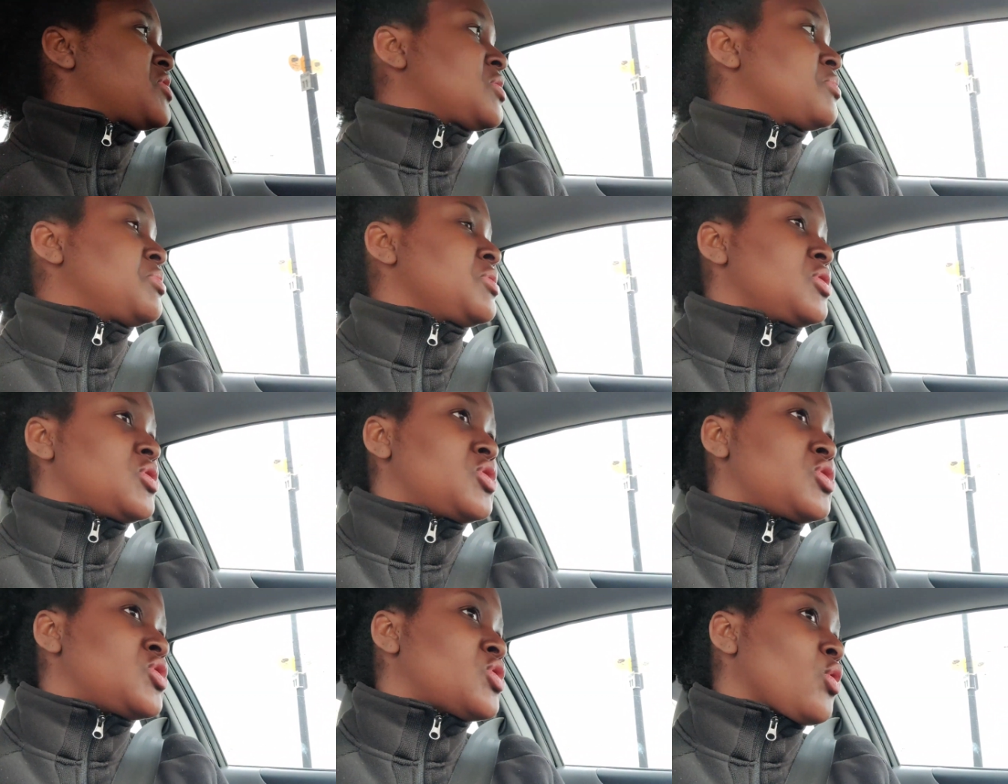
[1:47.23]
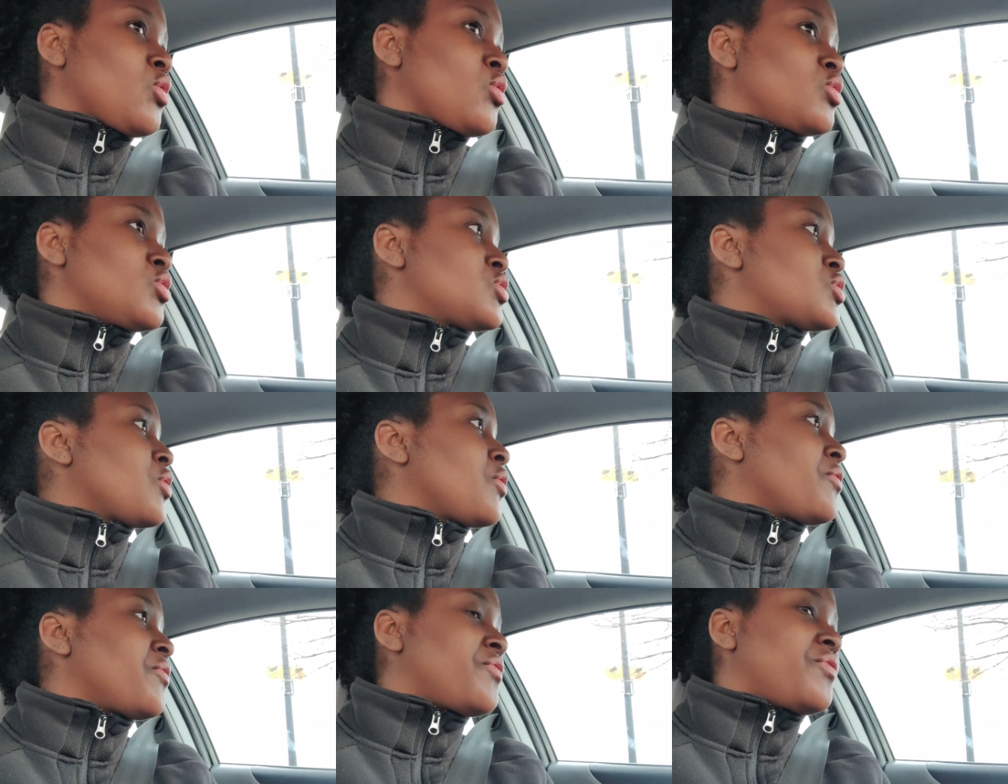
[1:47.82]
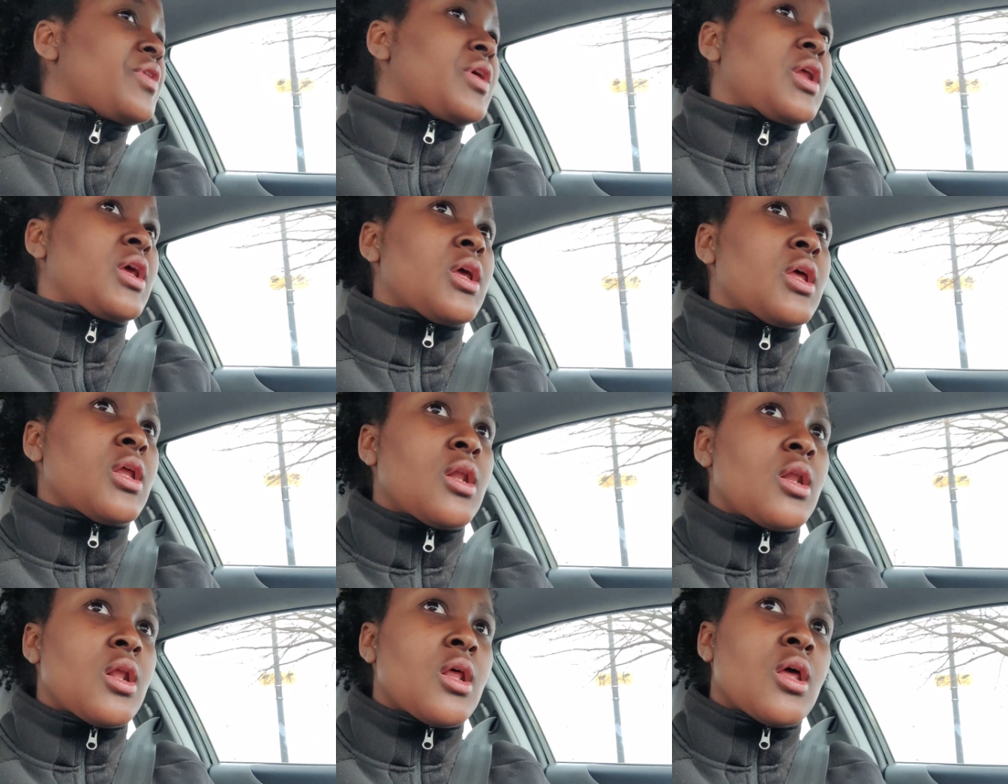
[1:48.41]
tops to be so so
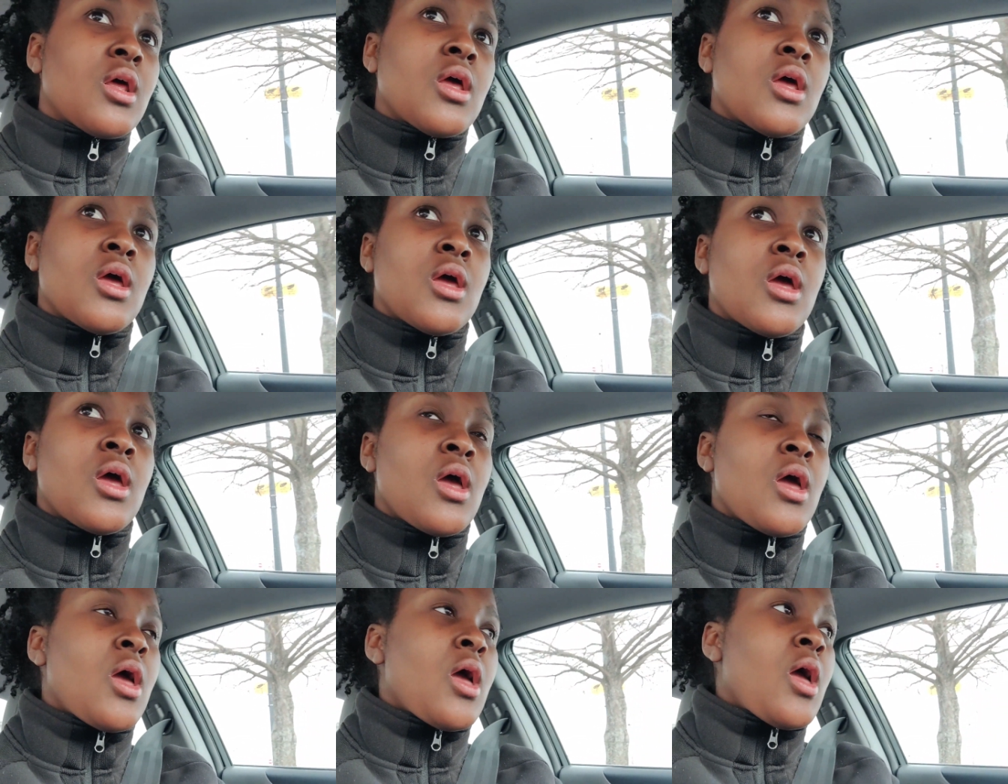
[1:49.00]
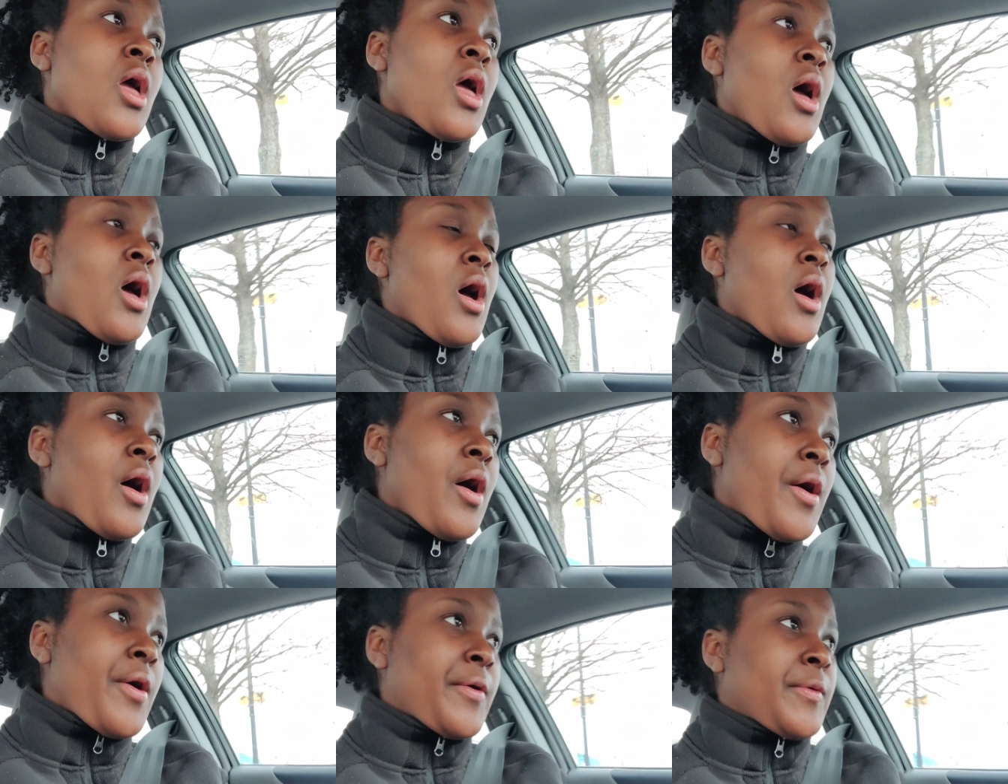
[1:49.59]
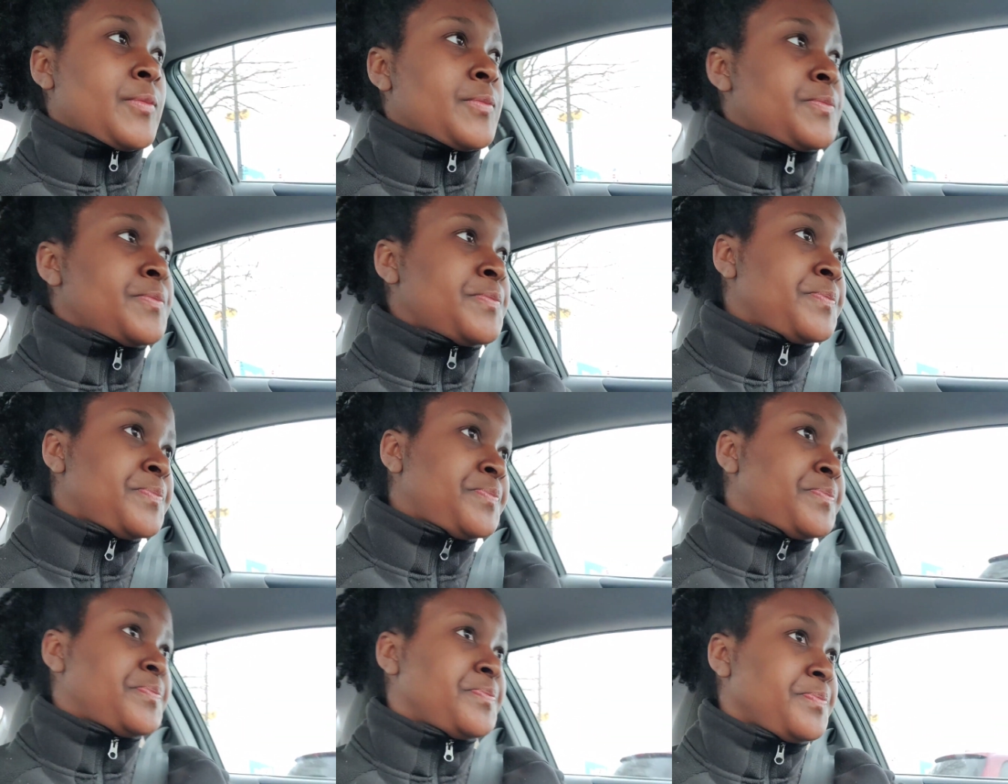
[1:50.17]
fitted um
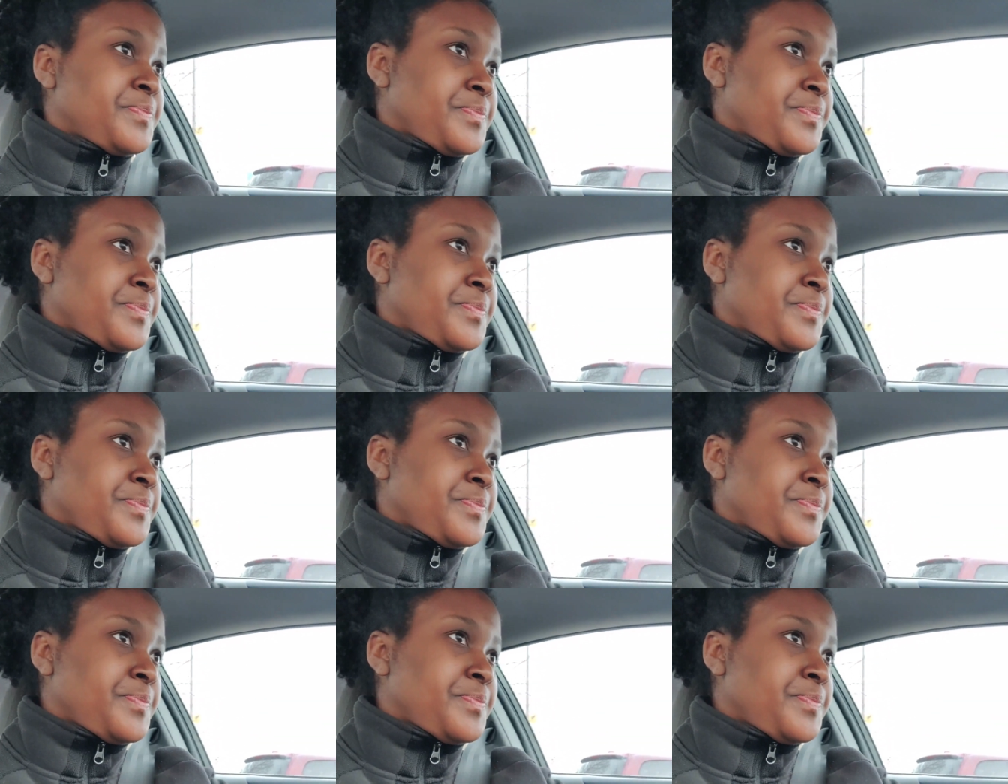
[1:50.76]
